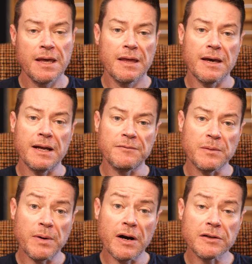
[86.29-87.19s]
And if the
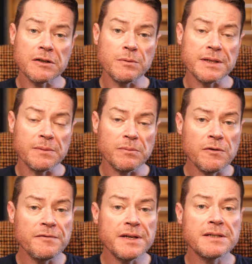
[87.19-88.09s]
particle is
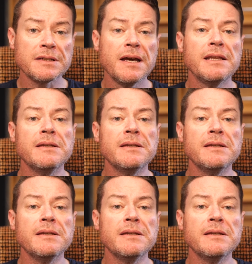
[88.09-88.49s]
amorphous,